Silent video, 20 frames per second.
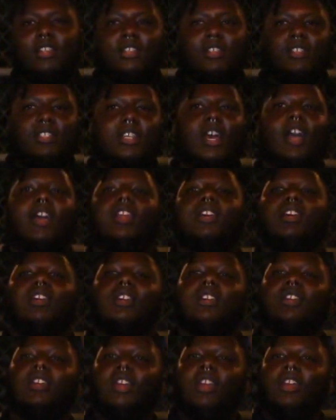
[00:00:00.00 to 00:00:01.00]
Shining.
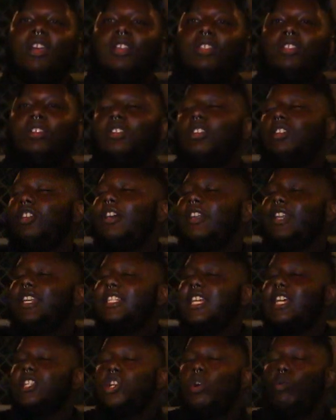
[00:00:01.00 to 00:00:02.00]
Through the
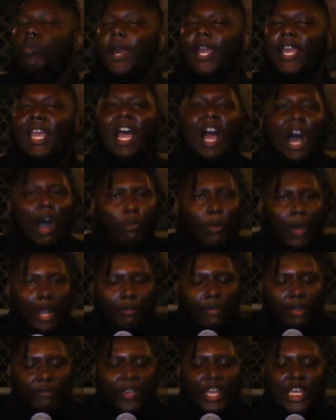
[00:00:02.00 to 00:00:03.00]
darkness at your wake, I want
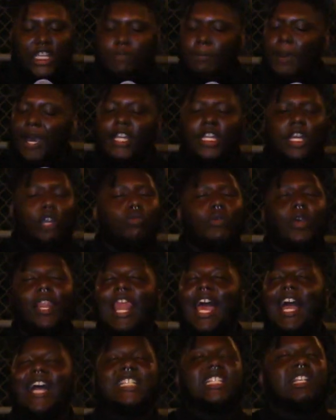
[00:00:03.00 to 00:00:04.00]
a revenge, but I didn't
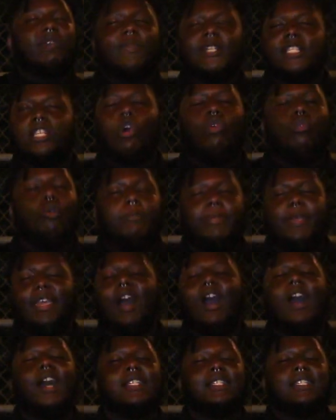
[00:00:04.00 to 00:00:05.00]
realize the result would be
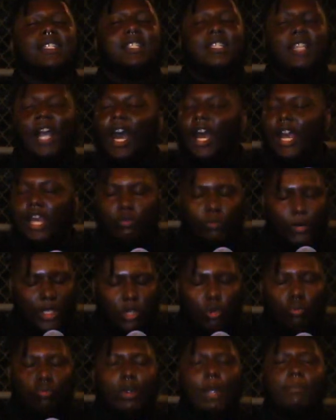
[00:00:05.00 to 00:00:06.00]
us dying
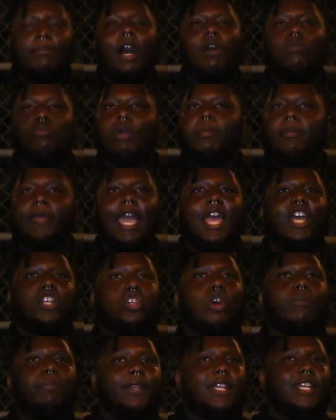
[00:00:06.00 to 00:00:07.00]
when you ripped my
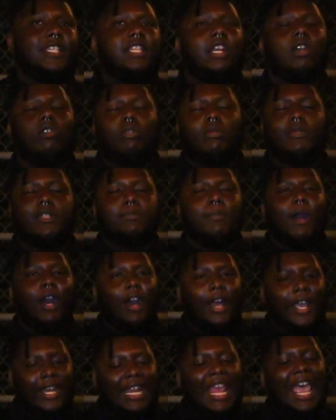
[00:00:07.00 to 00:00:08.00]
ribcage open and took what was
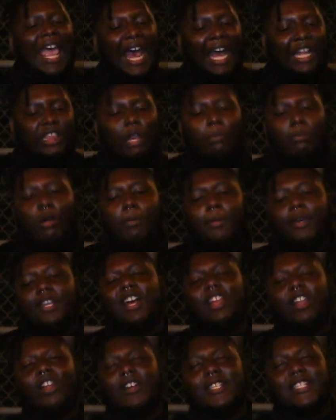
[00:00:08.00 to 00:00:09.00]
mine. At that moment,
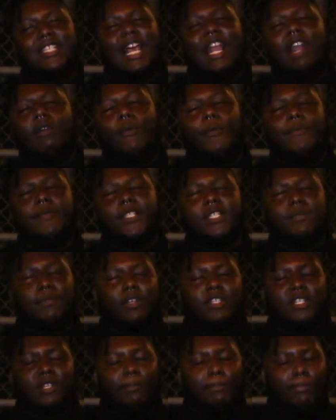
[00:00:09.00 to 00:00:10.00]
I lost sight of what was
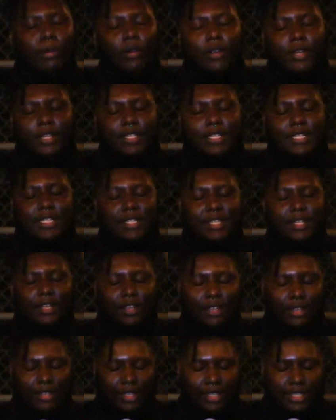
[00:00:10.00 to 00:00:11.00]
most important.
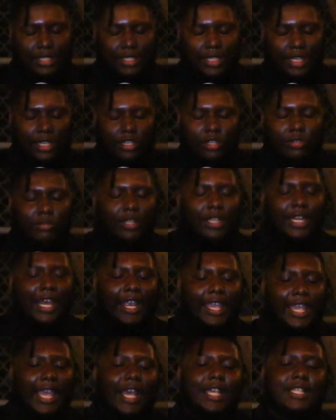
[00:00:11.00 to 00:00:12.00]
Seeing you in
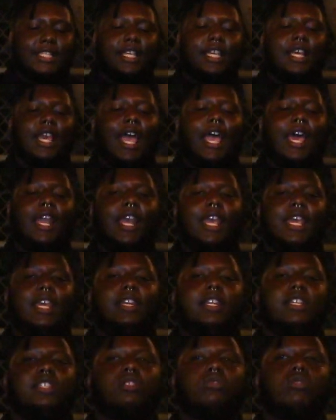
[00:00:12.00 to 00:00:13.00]
that casket, I had an
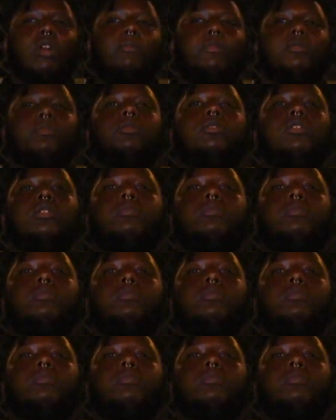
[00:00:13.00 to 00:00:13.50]
indescribable